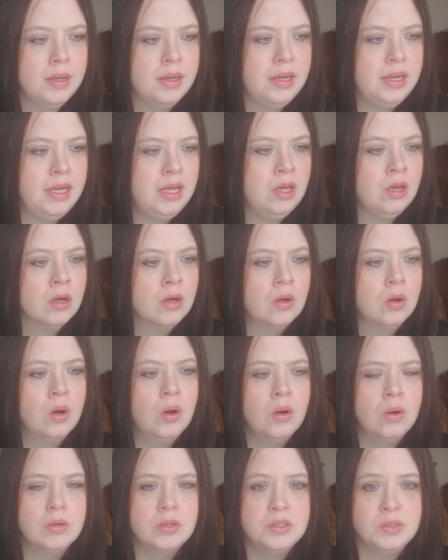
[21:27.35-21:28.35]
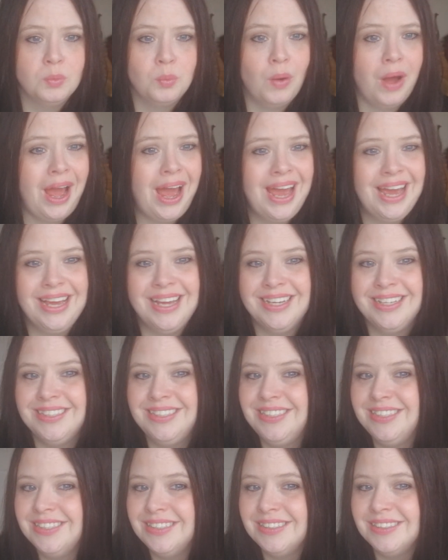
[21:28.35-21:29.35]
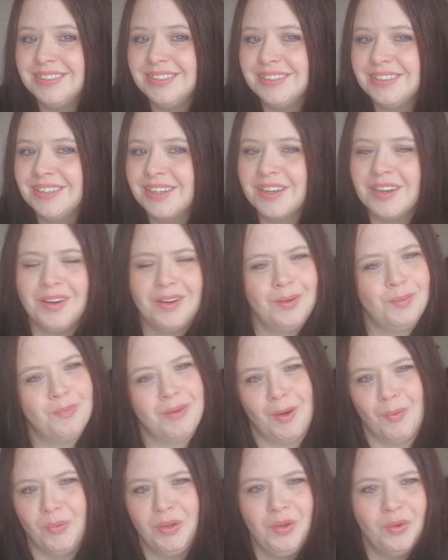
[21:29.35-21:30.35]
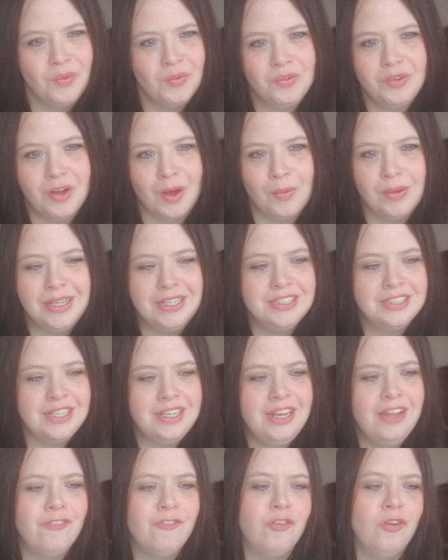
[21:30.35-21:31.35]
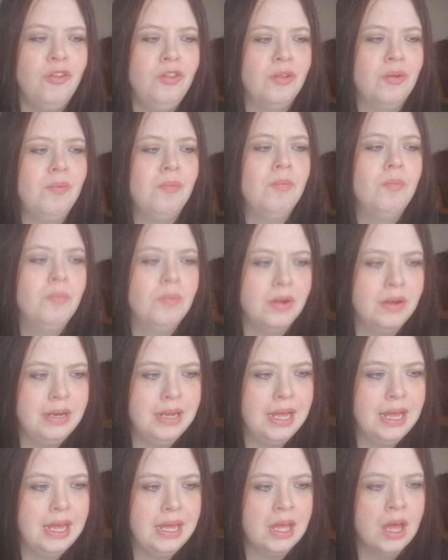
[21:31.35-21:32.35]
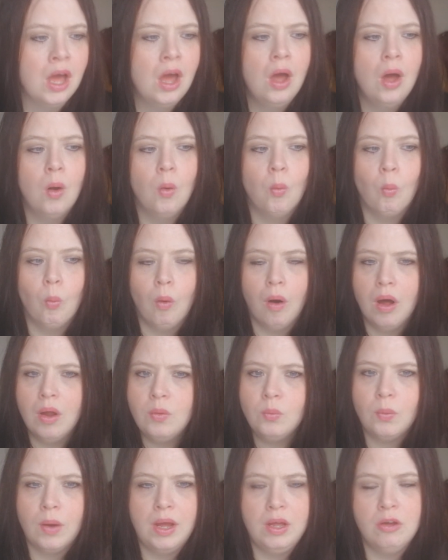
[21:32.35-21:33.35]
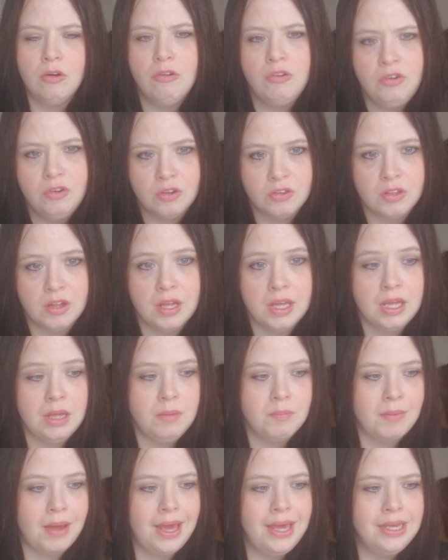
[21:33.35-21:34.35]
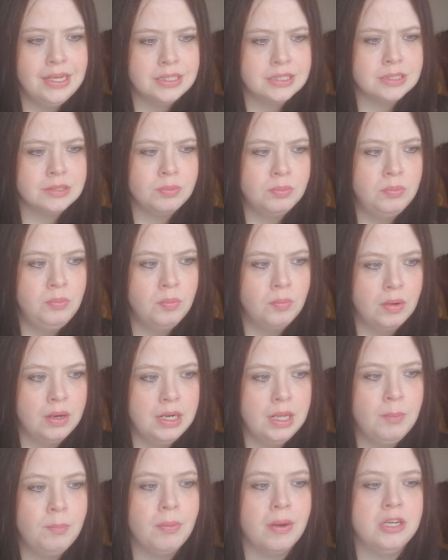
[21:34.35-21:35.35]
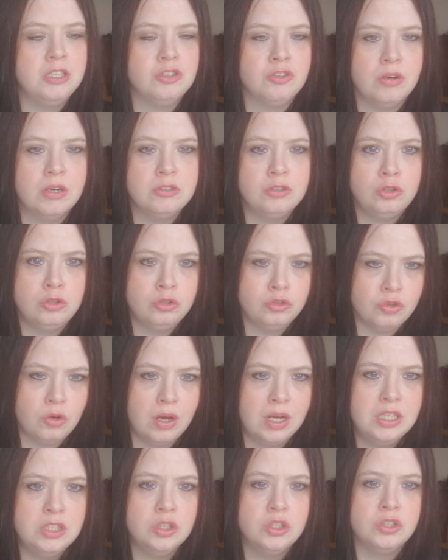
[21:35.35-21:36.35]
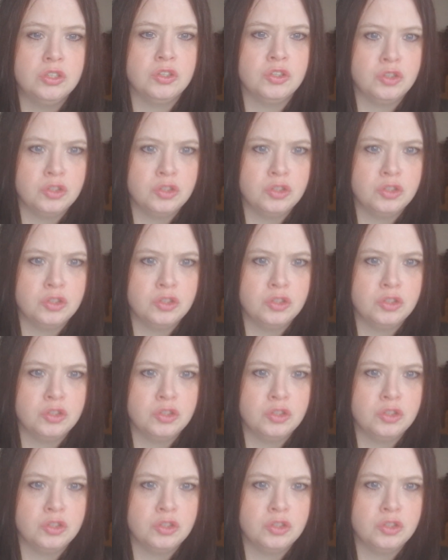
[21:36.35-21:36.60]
Because Wade, come on, we all know he's in it for the money. One way or another, he makes money by trying to